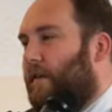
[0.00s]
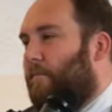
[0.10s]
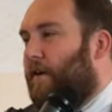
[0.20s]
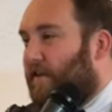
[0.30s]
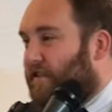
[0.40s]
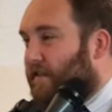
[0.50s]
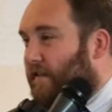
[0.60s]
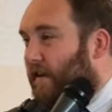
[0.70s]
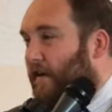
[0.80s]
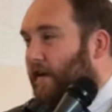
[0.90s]
Because
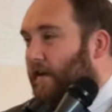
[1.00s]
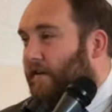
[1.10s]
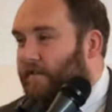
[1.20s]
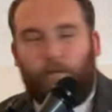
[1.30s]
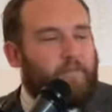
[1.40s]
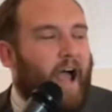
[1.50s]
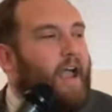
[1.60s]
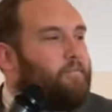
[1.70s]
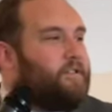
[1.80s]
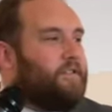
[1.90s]

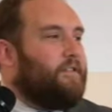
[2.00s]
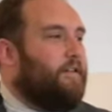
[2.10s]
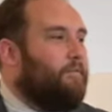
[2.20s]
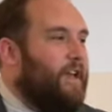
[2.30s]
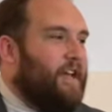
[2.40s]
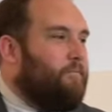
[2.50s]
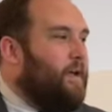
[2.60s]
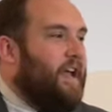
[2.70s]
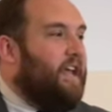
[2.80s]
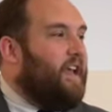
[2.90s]
sometimes we can
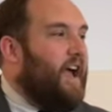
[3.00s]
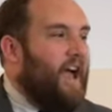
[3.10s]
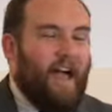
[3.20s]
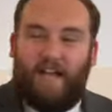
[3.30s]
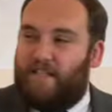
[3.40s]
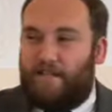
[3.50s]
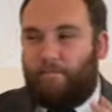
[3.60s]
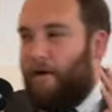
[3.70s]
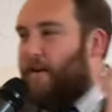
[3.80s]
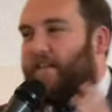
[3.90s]
be as
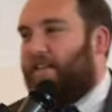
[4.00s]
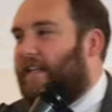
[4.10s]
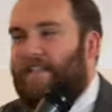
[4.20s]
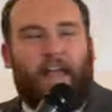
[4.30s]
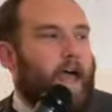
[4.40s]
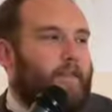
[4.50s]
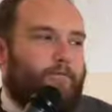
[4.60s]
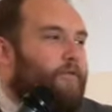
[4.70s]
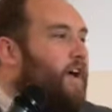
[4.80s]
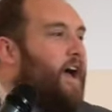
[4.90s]
spiritually deaf
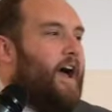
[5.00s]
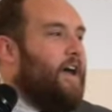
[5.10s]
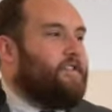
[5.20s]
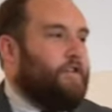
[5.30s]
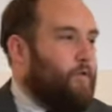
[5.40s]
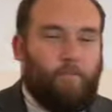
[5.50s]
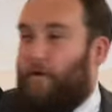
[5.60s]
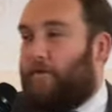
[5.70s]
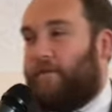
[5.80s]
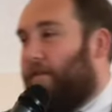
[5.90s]
as a
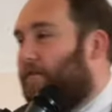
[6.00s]
doorpost.